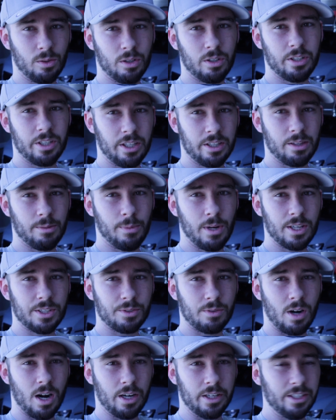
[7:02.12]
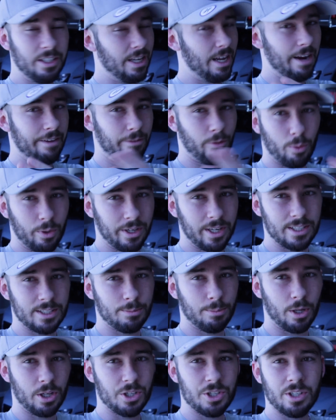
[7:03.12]
order to get the Maserati. Everyone has a
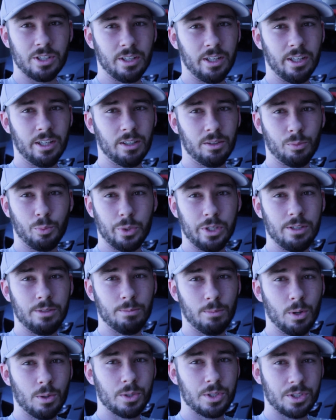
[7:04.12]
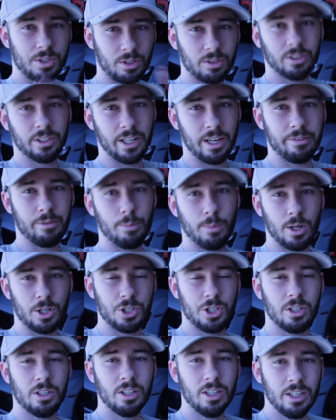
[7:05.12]
budget, and we most certainly have a
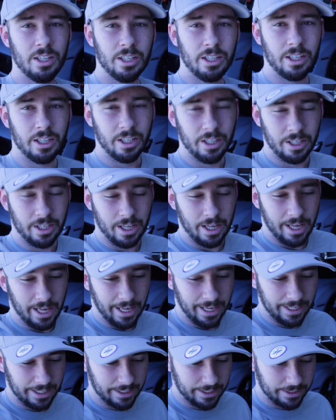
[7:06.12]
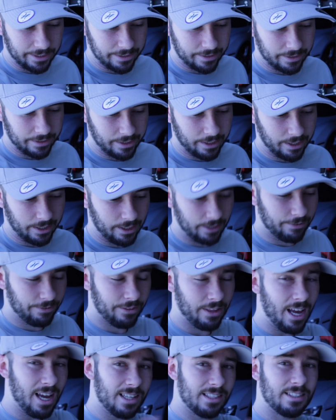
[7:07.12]
budget. And if
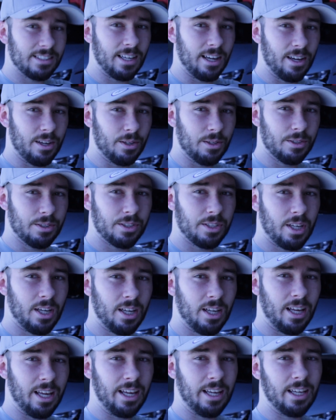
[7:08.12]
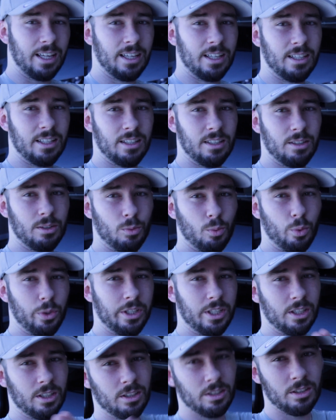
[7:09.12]
that sells and we
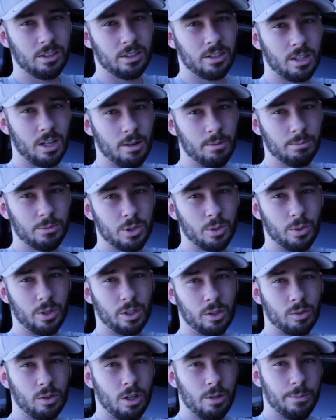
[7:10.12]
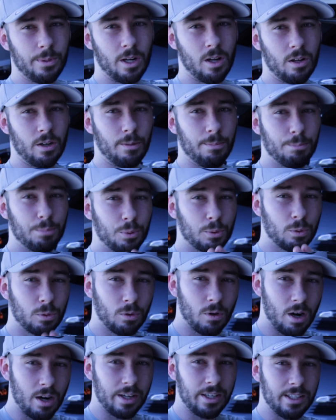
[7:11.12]
can come to an agreement on a
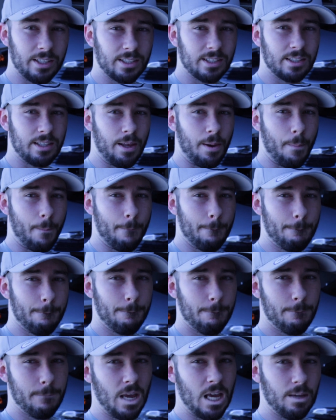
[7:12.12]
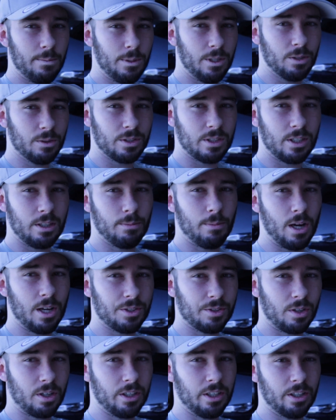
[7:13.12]
price, then maybe you'll see the
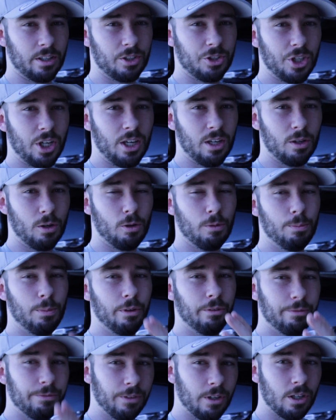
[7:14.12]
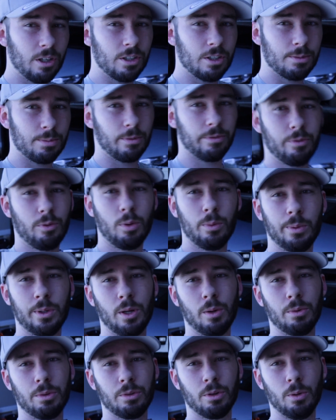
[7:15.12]
Maserati on the channel. But first, before we
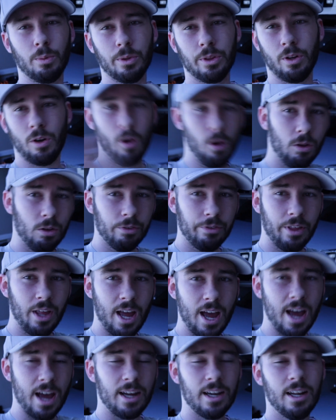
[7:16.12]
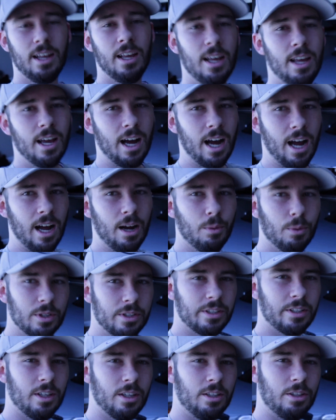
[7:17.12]
go through with all of that, I
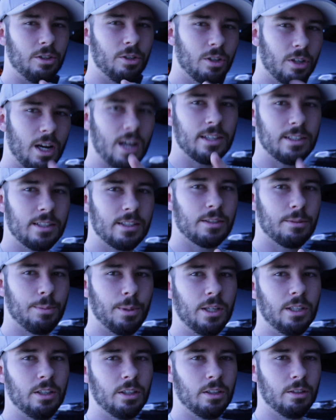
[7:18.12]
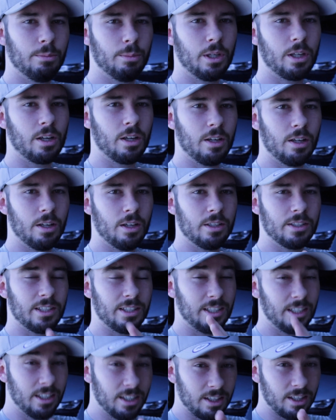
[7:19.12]
want to get your guys' opinion, because
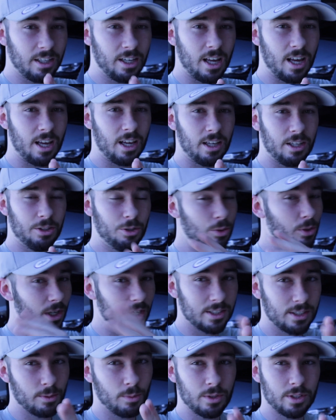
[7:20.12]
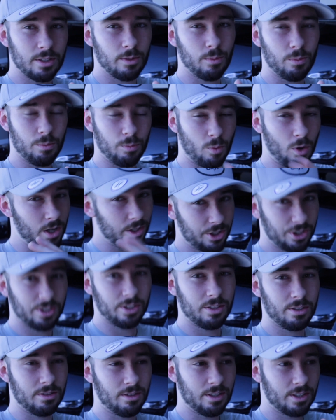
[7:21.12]
at the end of the day, you guys are the one that
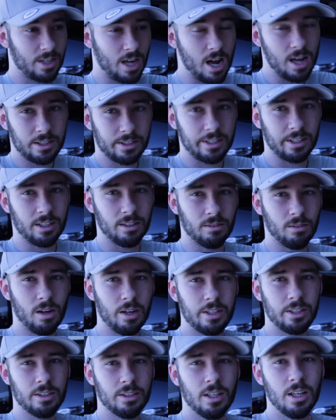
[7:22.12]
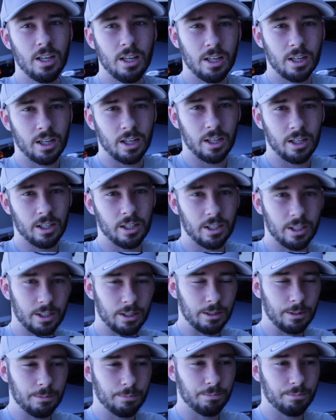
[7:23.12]
watches this content, right?
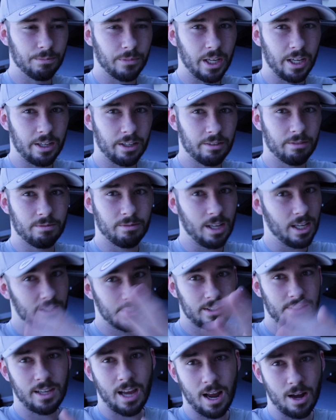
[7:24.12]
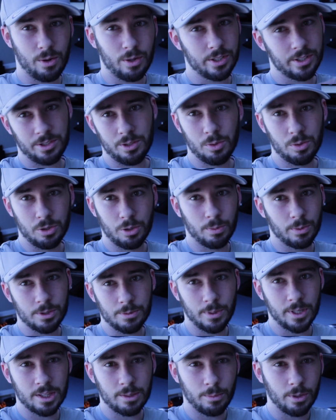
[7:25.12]
And that's how us YouTubers
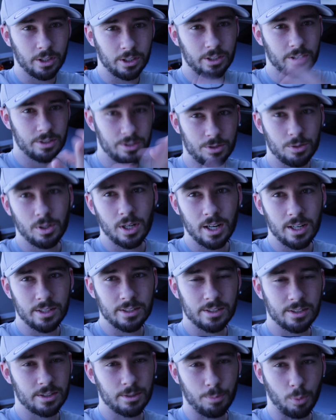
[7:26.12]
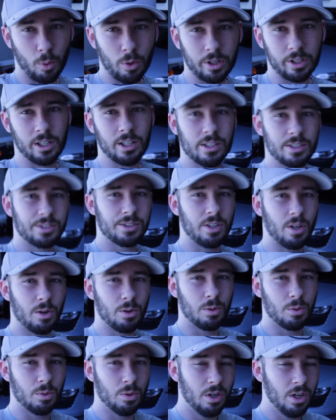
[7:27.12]
make the money, is you guys supporting us.
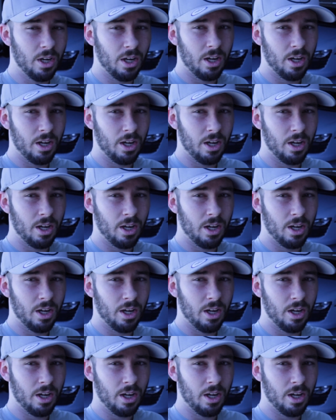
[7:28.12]
So